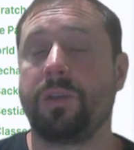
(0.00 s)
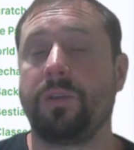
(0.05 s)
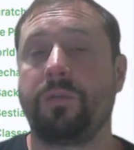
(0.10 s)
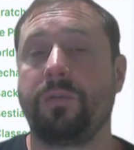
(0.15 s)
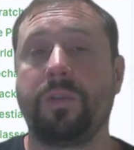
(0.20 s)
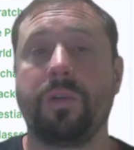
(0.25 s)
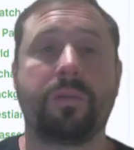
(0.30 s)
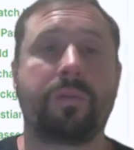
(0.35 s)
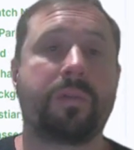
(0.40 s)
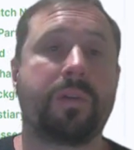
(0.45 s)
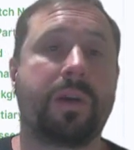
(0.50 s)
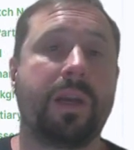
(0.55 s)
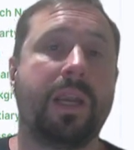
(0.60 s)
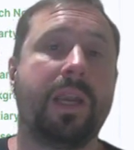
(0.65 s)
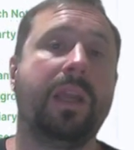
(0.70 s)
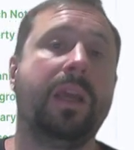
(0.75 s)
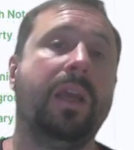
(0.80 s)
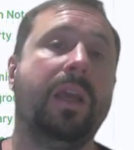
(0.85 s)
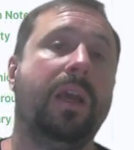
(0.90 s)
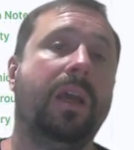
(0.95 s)
do feel
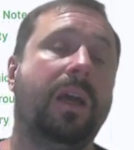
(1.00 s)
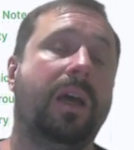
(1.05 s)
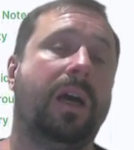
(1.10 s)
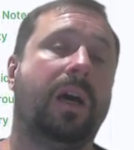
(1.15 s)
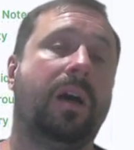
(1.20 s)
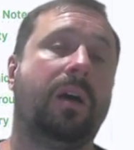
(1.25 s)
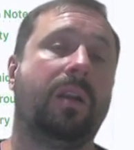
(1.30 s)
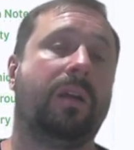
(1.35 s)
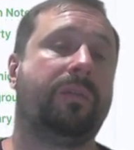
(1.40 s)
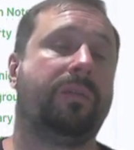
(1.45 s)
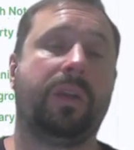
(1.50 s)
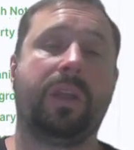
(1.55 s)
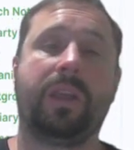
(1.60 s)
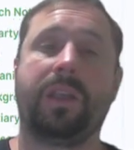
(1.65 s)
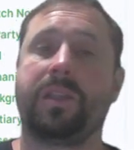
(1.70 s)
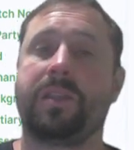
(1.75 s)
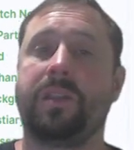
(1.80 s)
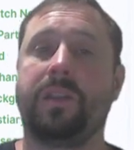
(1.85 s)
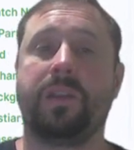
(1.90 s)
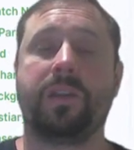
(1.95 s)
free. I'll have
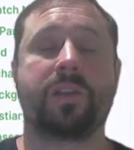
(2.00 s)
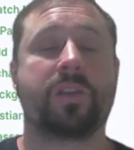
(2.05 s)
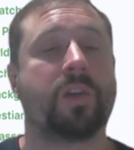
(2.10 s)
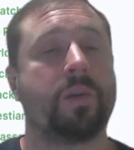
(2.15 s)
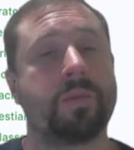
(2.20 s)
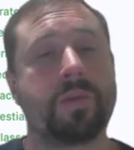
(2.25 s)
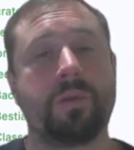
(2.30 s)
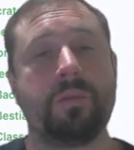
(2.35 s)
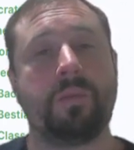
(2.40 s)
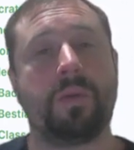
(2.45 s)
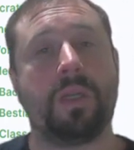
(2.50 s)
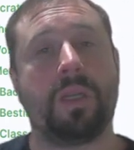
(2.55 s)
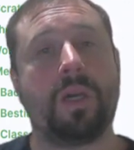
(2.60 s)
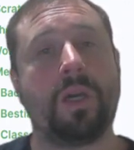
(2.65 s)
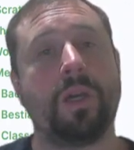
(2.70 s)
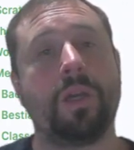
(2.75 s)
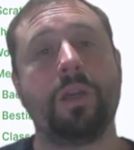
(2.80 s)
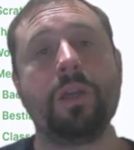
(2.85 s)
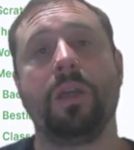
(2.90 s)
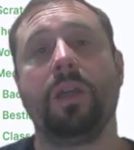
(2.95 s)
links in the description
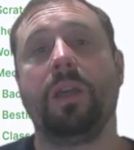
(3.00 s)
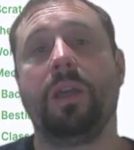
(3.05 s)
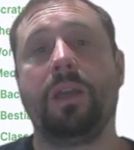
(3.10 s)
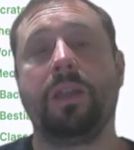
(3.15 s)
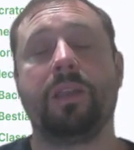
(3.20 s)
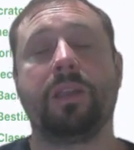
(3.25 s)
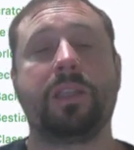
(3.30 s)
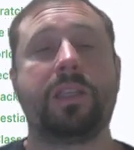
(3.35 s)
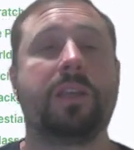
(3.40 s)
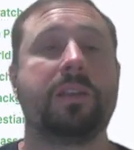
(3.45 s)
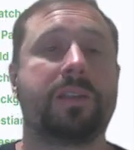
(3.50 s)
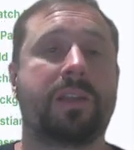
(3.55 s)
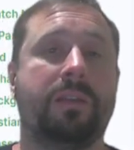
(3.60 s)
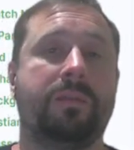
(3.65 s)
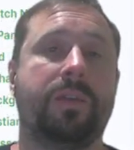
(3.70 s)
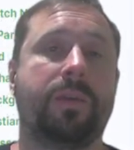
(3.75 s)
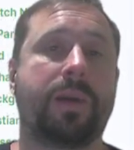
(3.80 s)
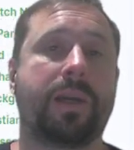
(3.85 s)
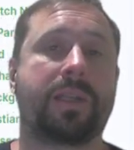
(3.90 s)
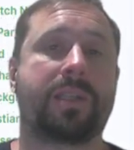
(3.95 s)
below. It does
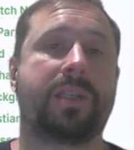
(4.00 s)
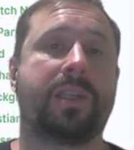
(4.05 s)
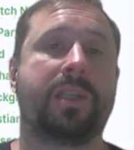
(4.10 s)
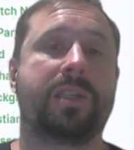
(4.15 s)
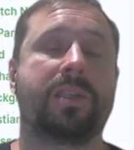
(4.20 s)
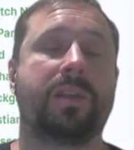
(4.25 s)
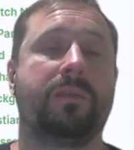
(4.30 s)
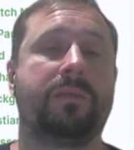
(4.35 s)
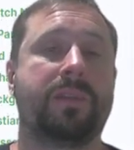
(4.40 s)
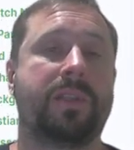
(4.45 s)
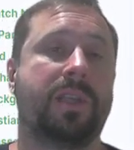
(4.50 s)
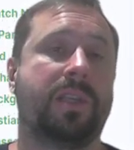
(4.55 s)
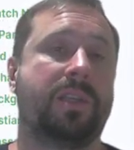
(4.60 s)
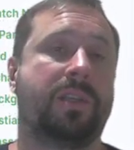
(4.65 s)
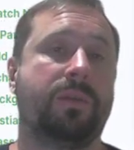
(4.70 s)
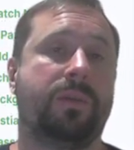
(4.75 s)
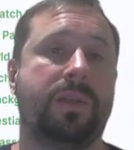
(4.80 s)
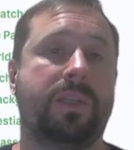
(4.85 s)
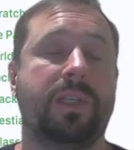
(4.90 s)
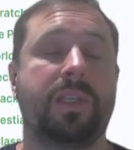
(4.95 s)
give you access, obviously, to a